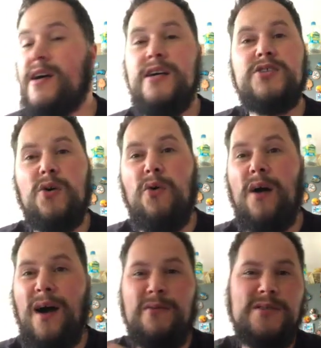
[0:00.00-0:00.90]
So
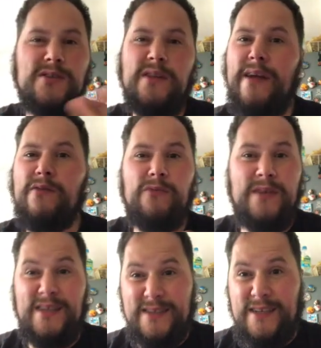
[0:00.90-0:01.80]
I was never
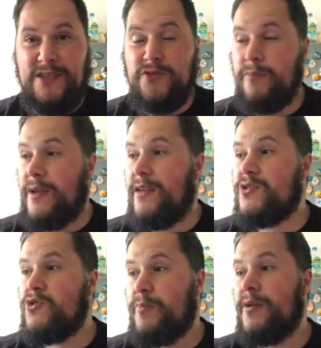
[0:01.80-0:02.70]
really in danger of being
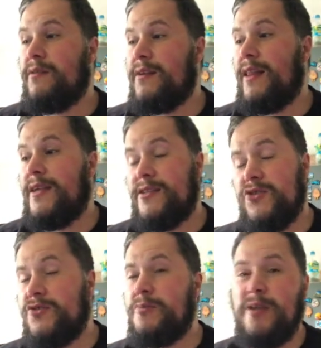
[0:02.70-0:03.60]
super
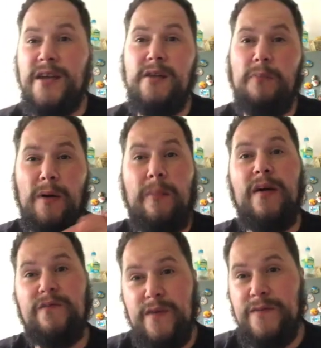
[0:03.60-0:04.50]
glycogen depleted, but about
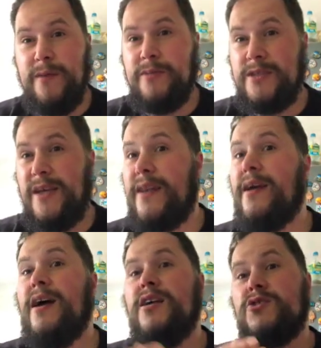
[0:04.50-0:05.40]
50%.
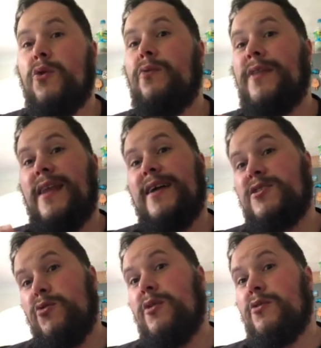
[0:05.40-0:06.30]
So the next
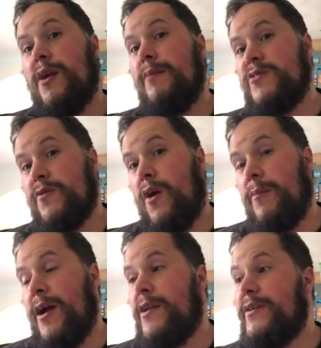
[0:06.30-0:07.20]
200 grams of
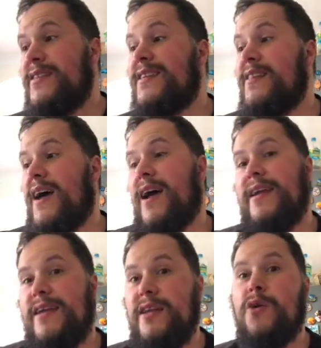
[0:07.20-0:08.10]
carbohydrates that I
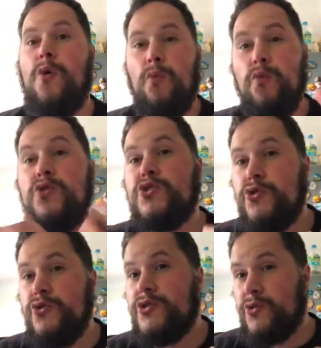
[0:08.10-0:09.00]
eat
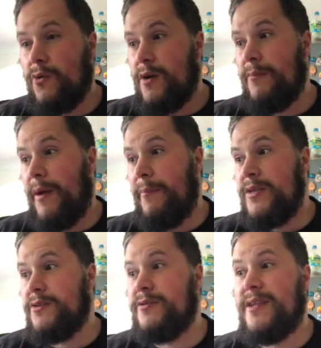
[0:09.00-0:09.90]
should store in my
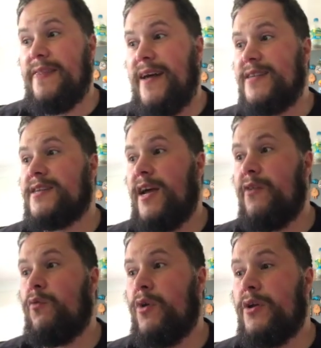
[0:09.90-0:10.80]
muscles, and that's kind
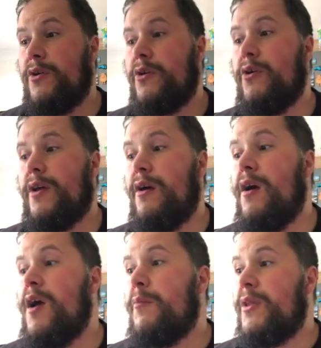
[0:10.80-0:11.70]
of what you're gonna
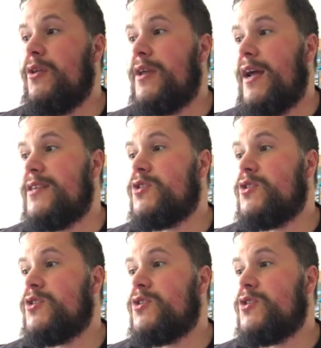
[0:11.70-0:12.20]
be looking at.